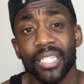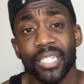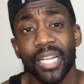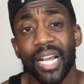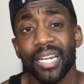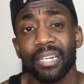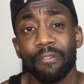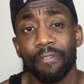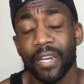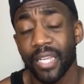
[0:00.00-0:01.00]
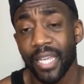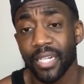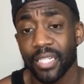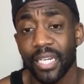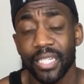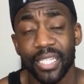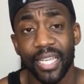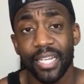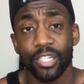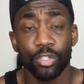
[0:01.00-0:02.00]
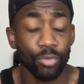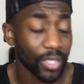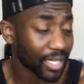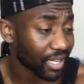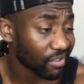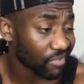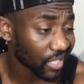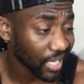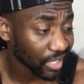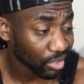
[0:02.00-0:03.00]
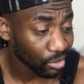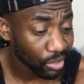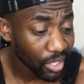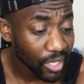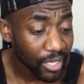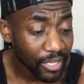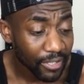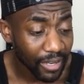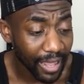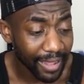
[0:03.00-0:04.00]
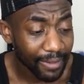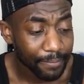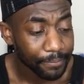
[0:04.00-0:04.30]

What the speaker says: to kind of defend against unless he catches you on a counter attack. So, like,